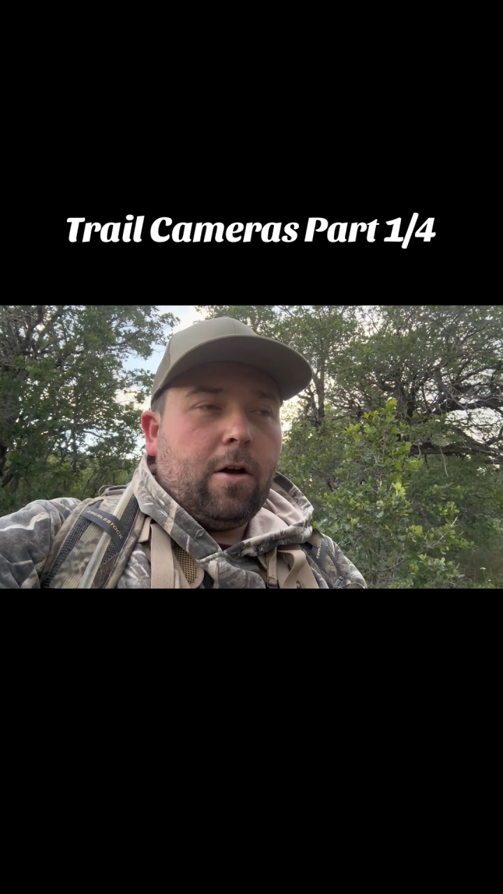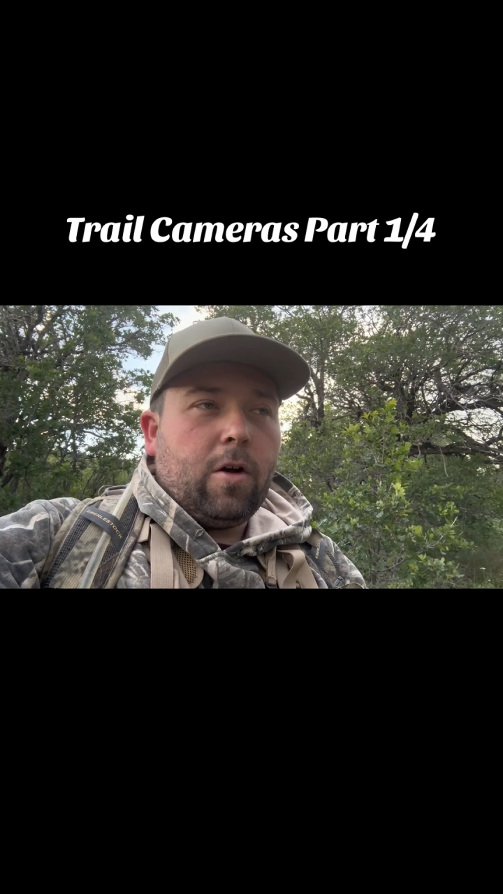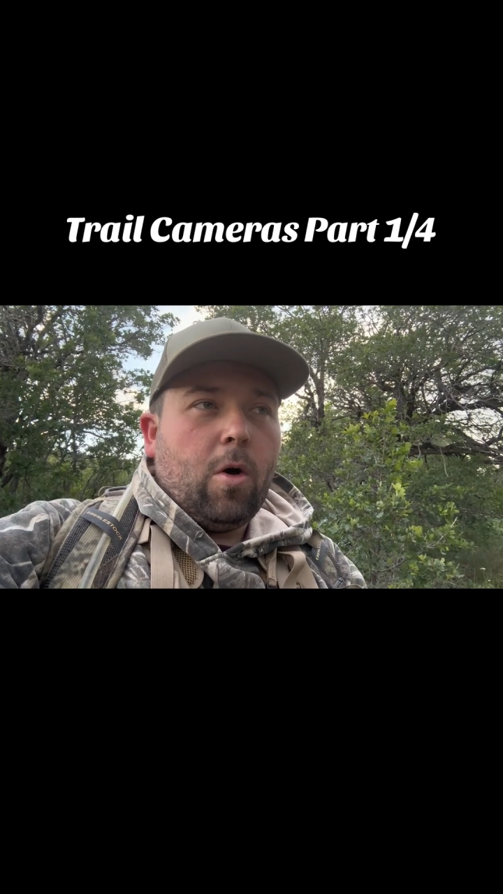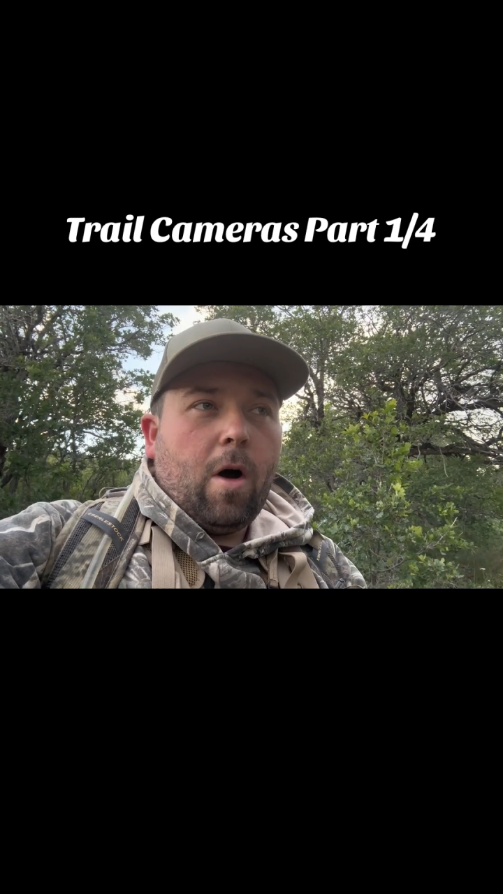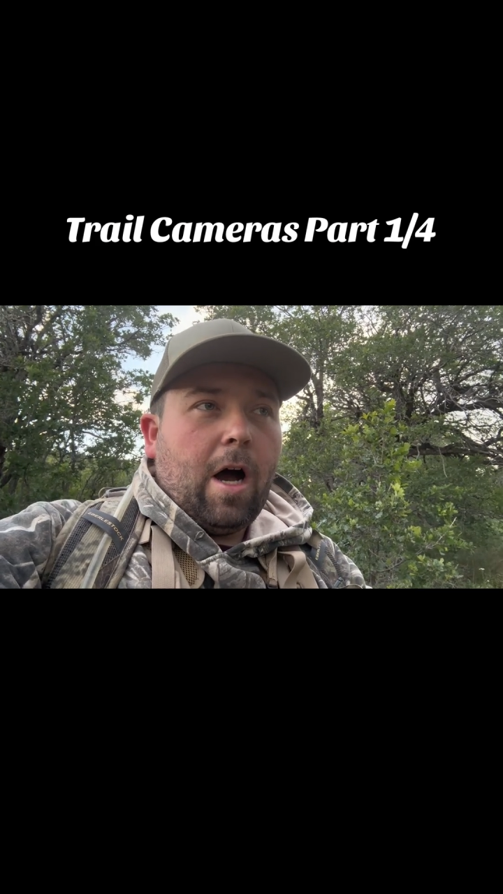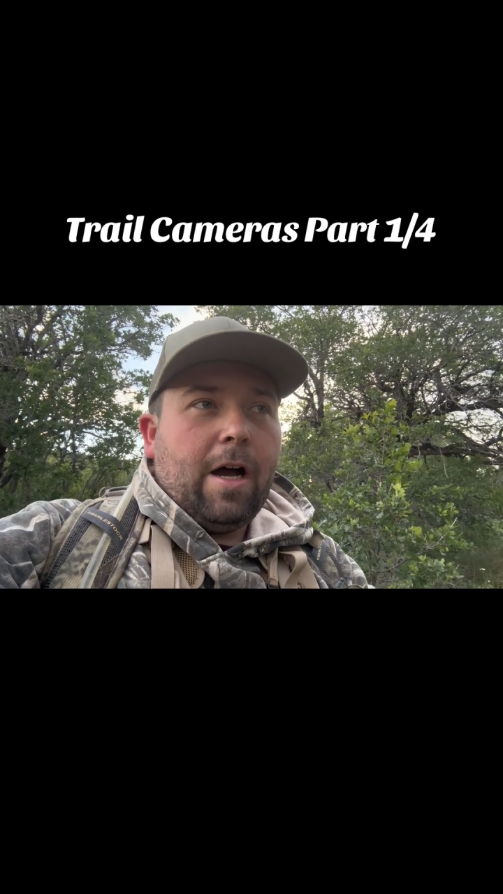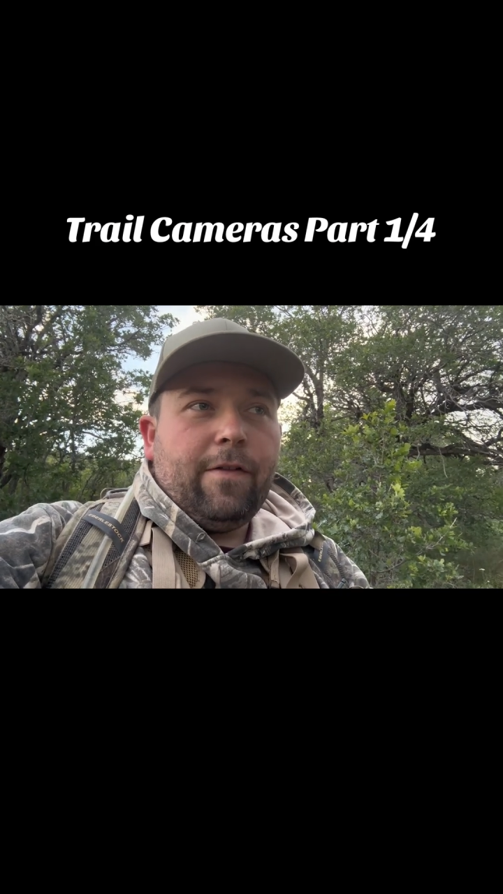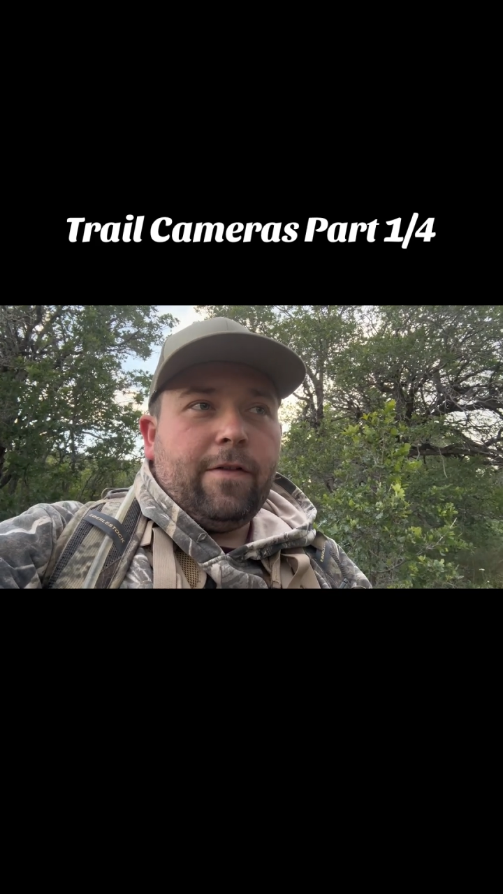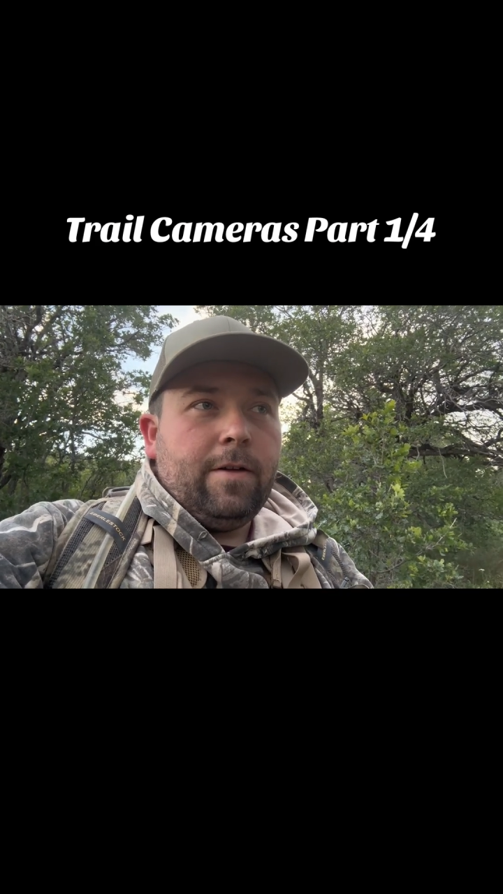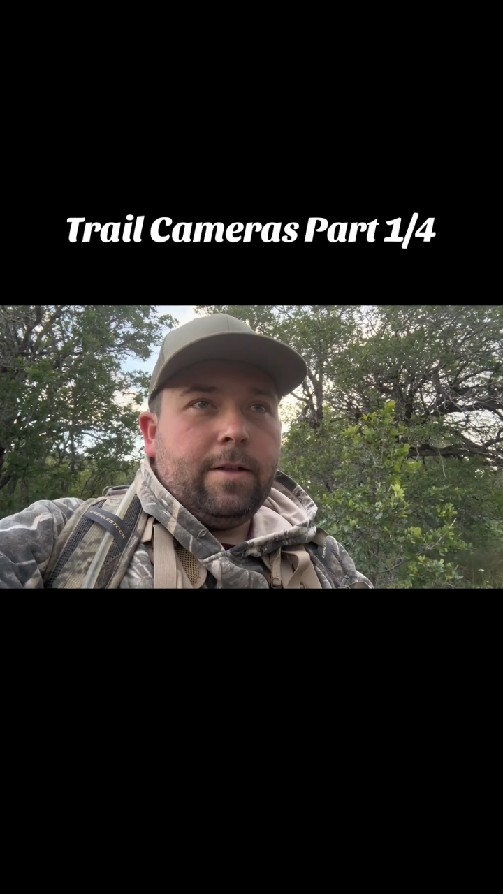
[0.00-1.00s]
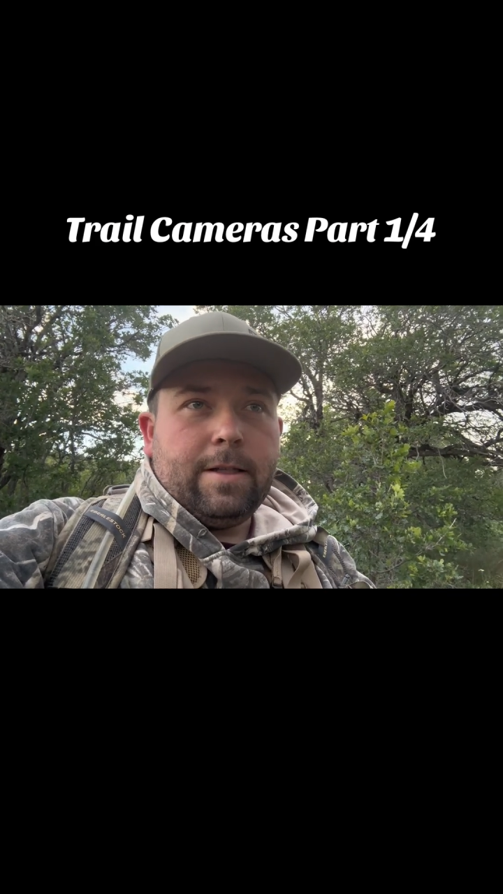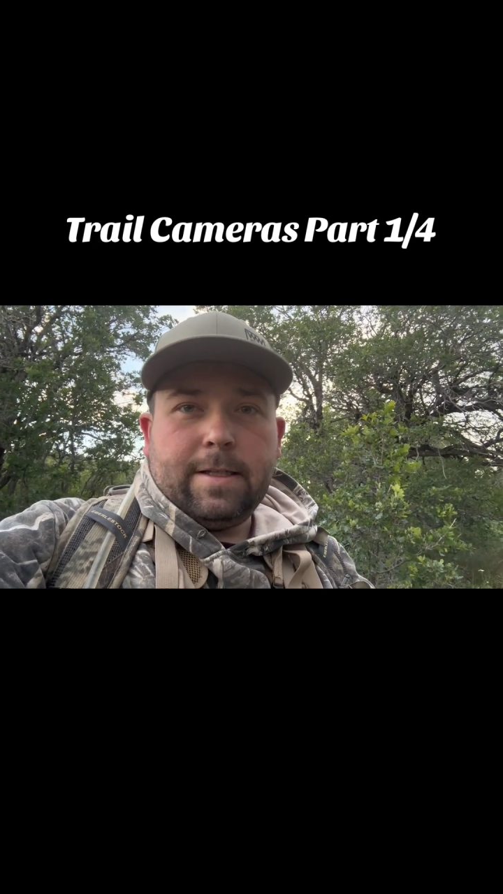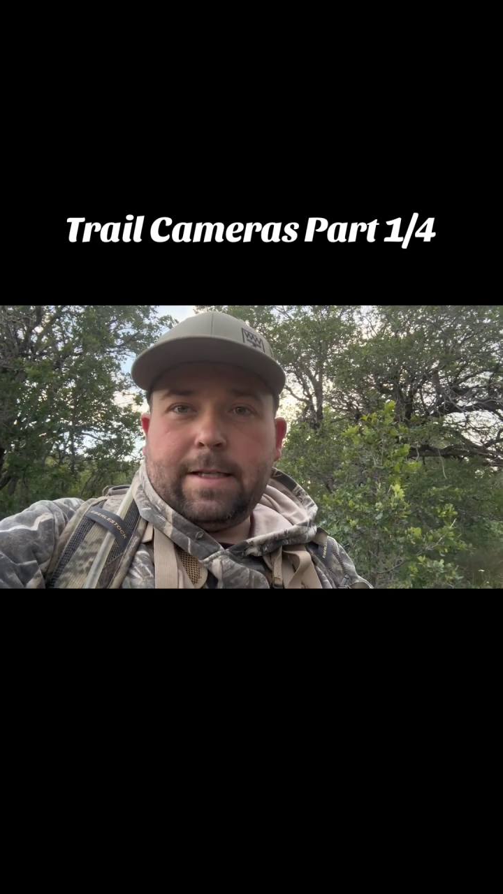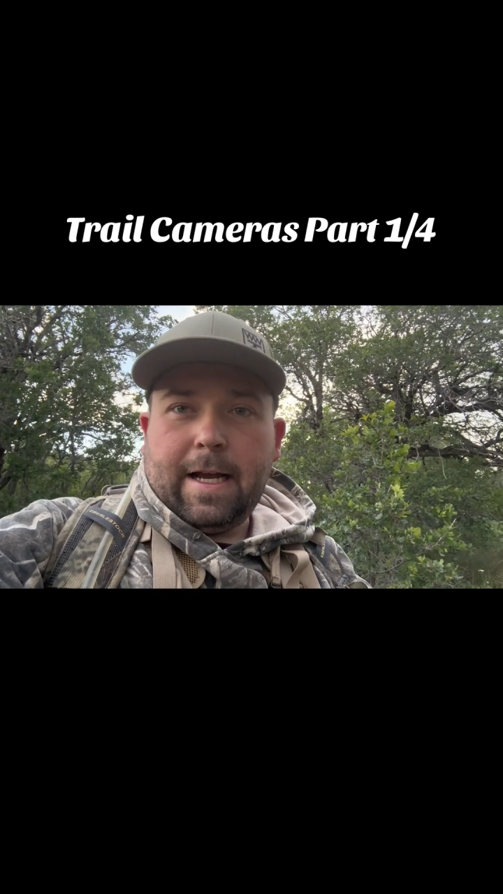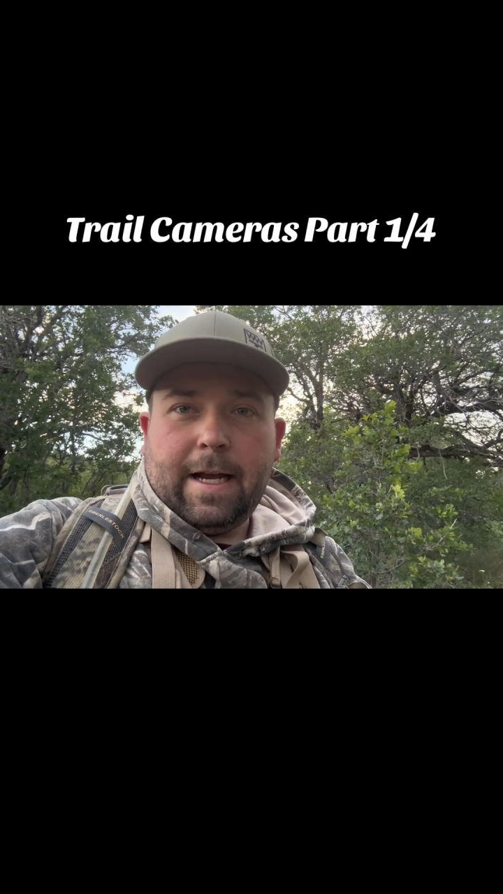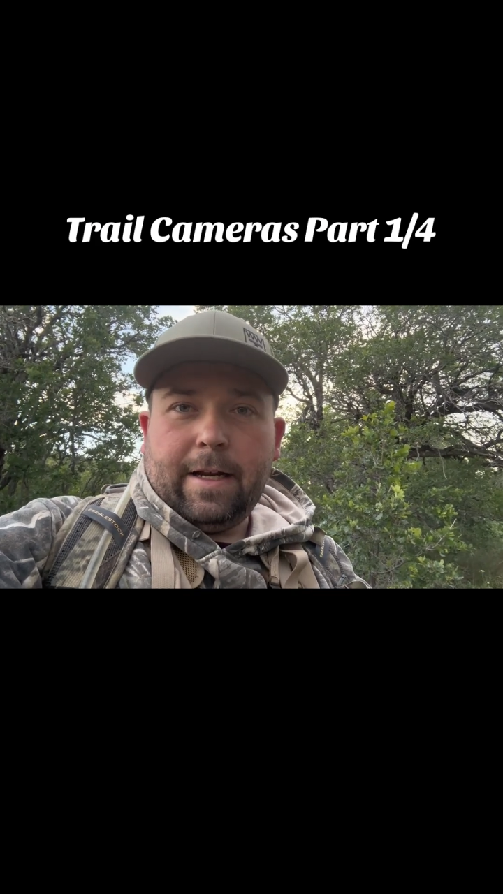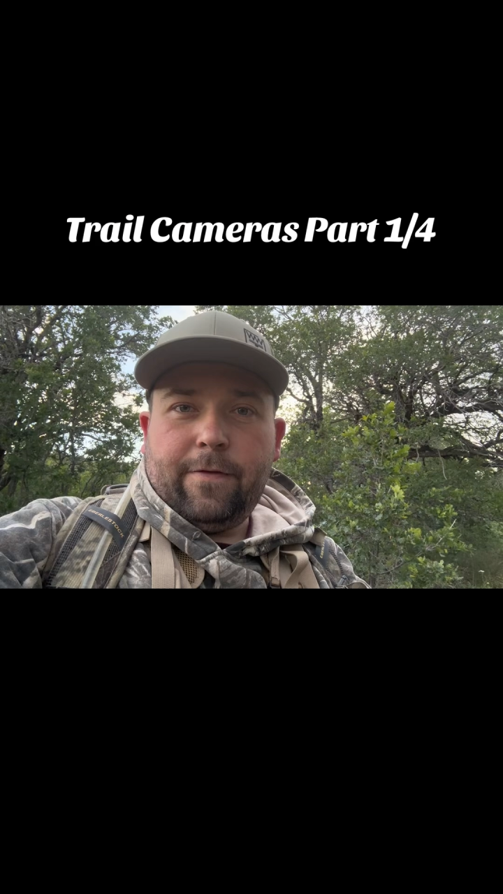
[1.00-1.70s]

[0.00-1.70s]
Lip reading: I'll go off the side